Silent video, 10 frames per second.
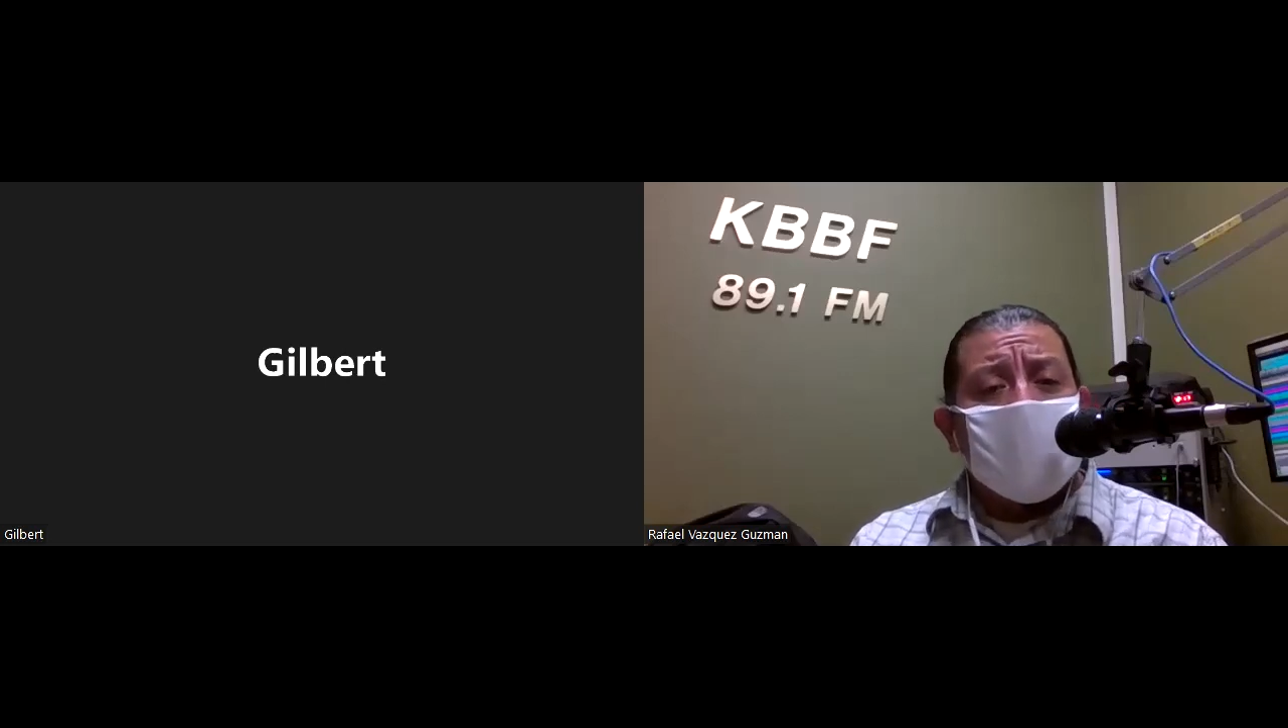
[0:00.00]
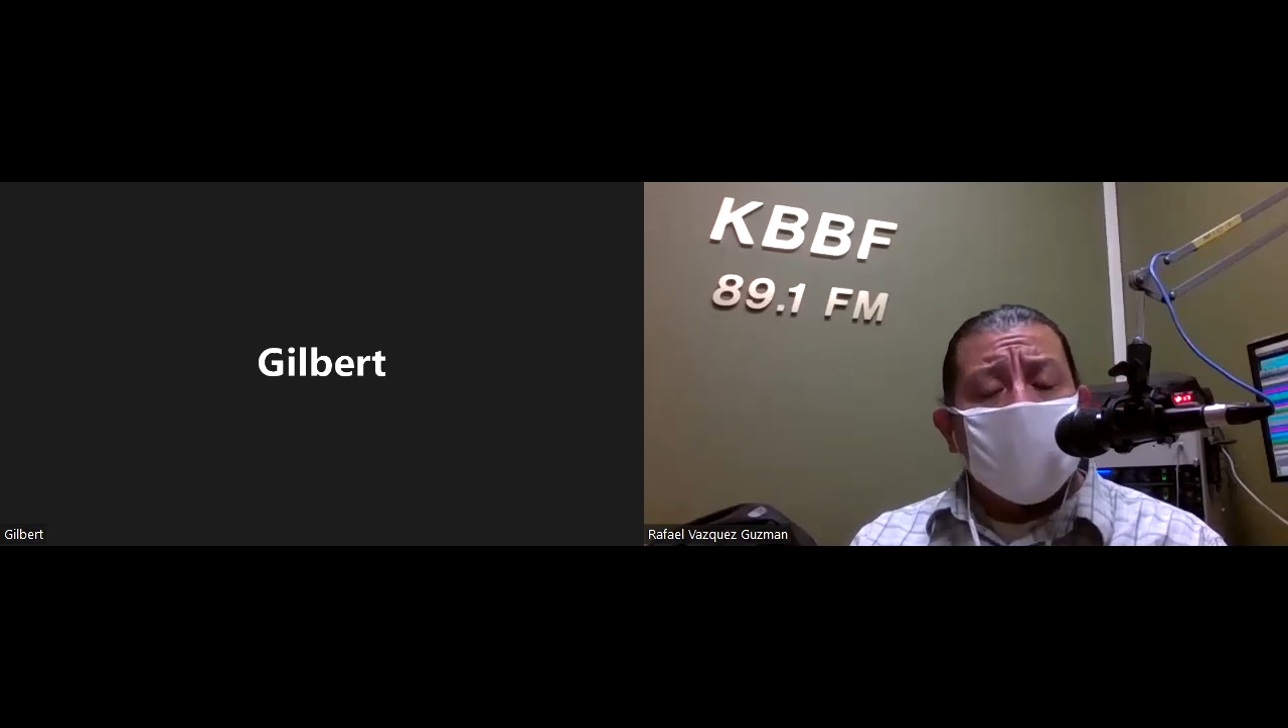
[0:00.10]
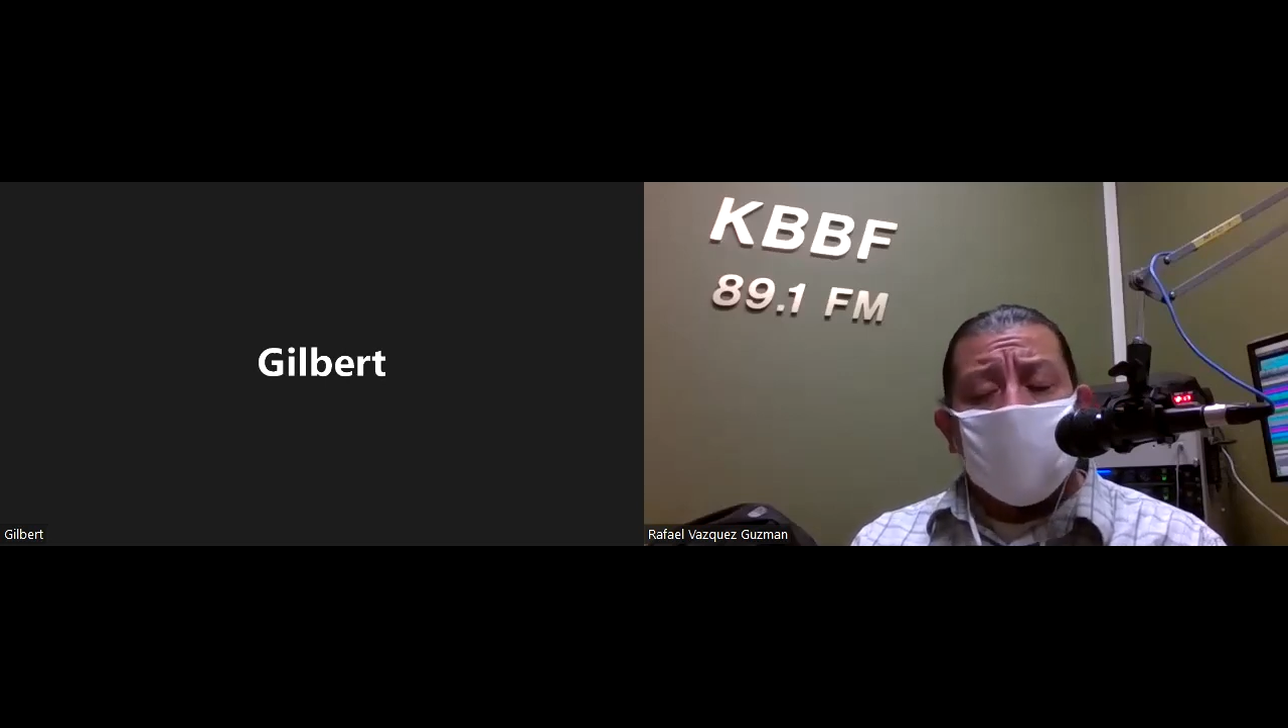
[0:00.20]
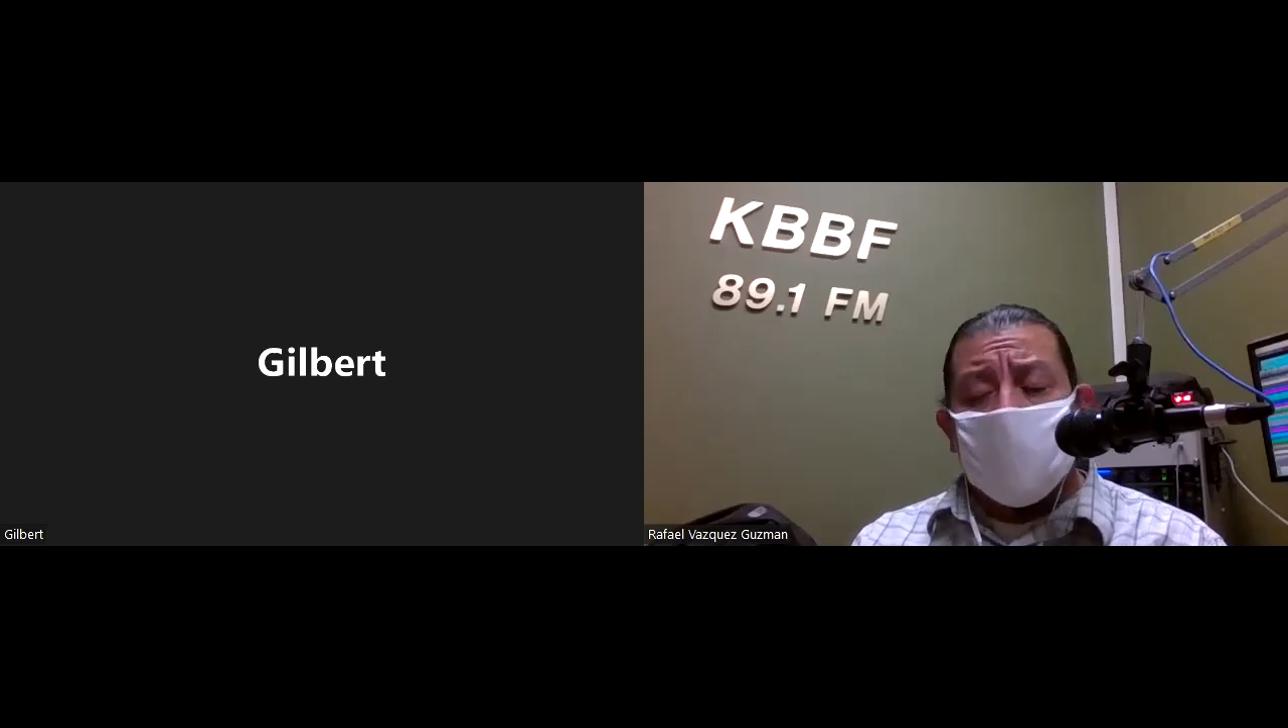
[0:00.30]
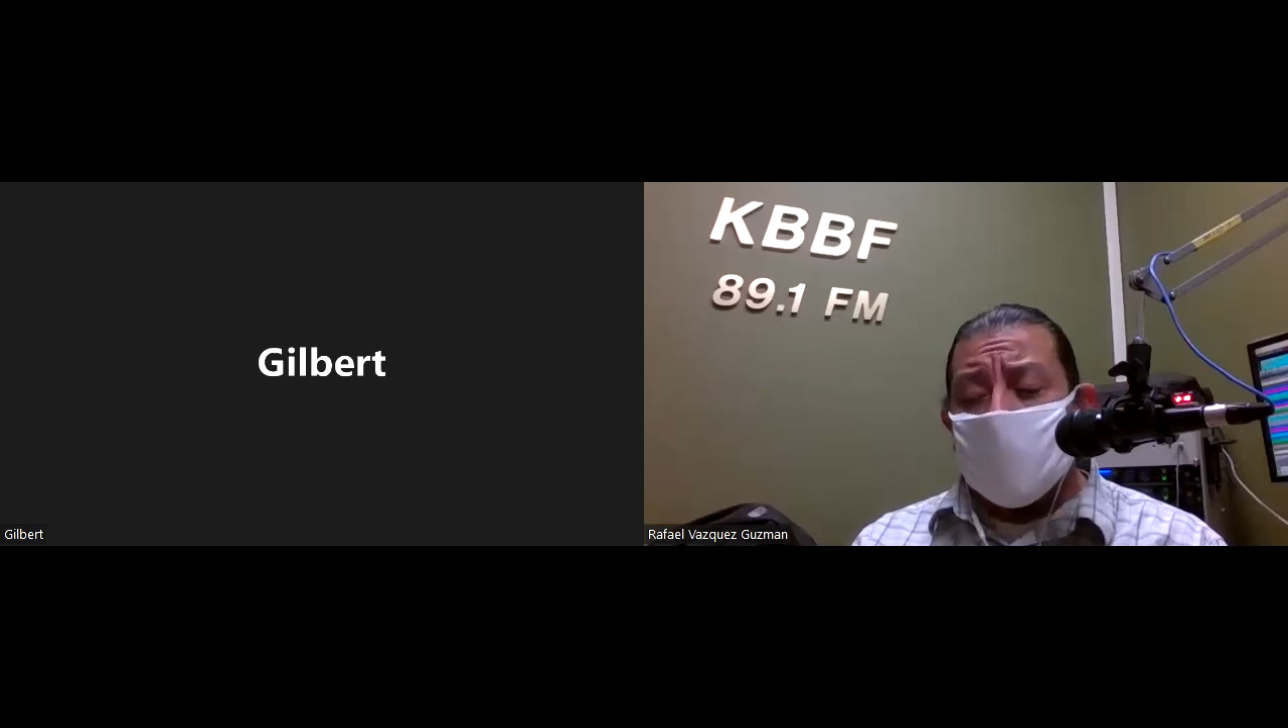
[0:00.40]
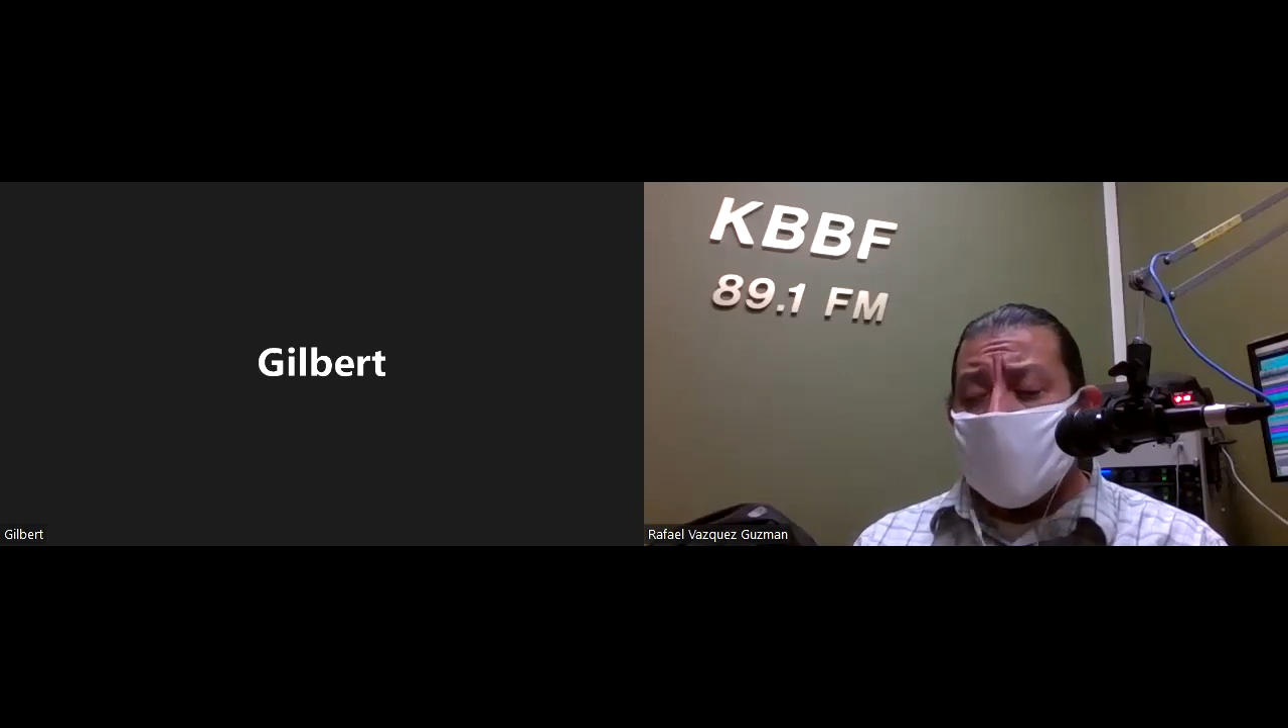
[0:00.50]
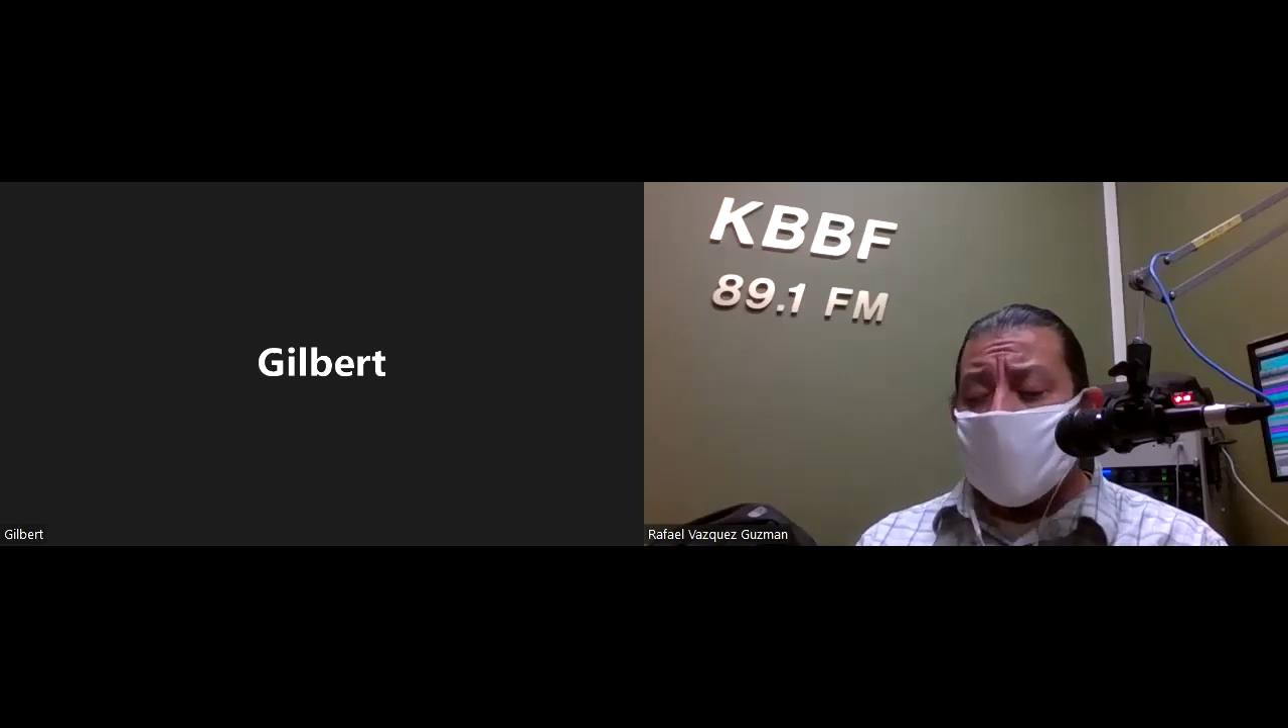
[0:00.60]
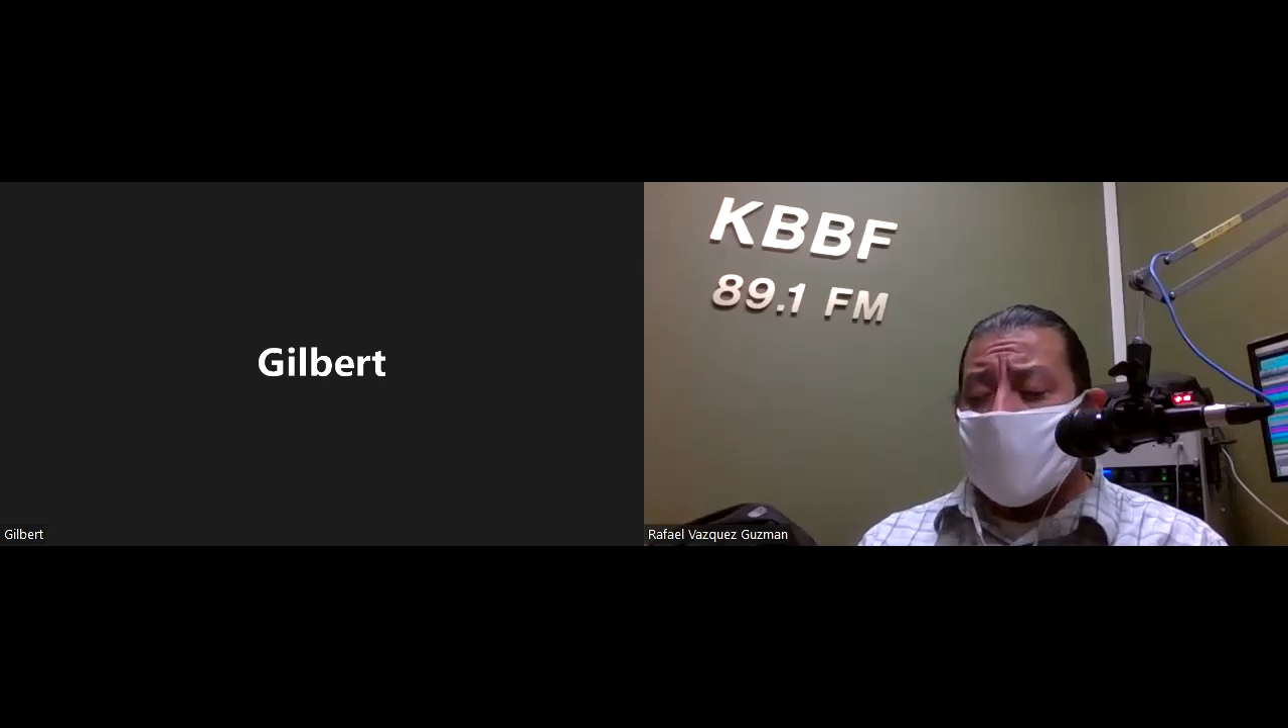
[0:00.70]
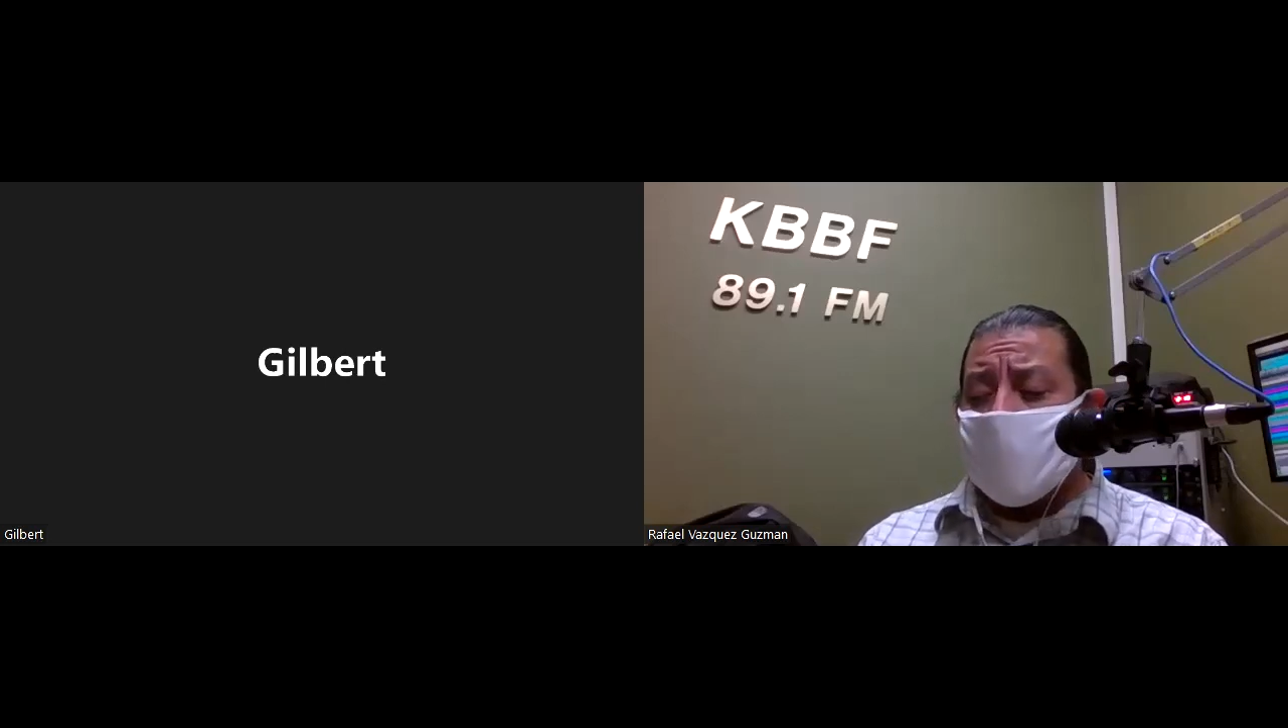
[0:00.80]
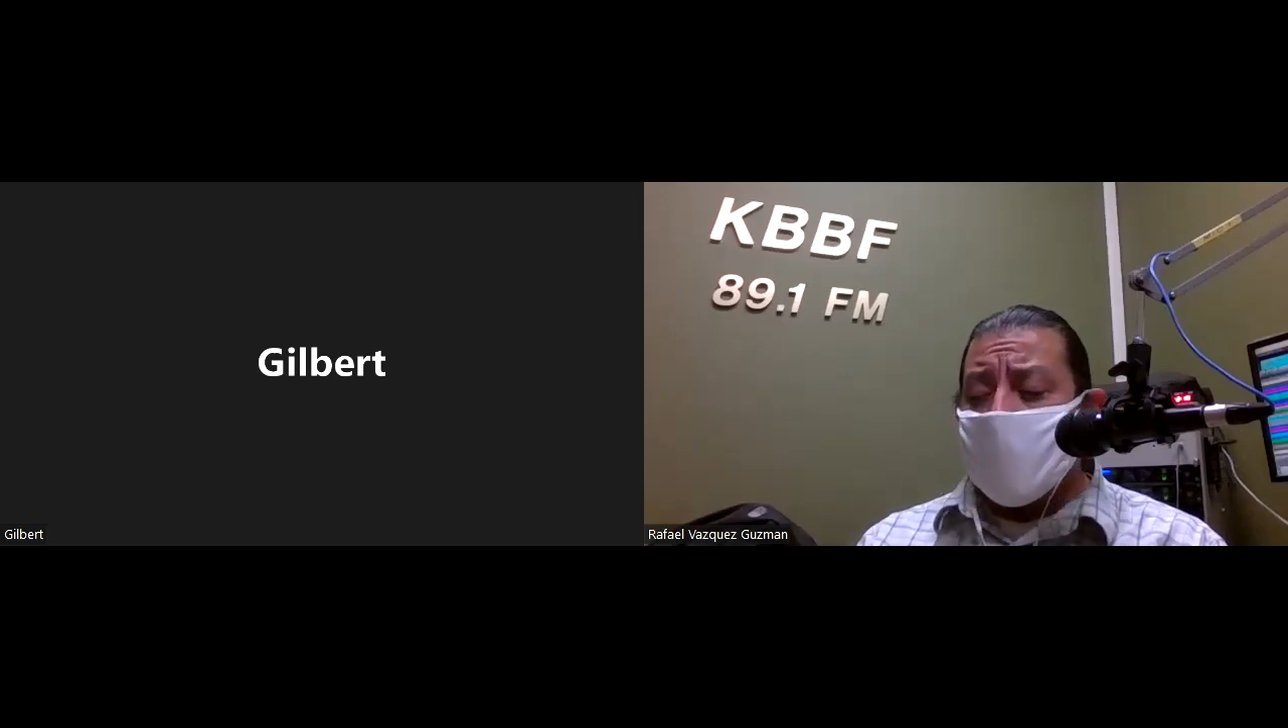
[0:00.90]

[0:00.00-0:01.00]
Gilbert is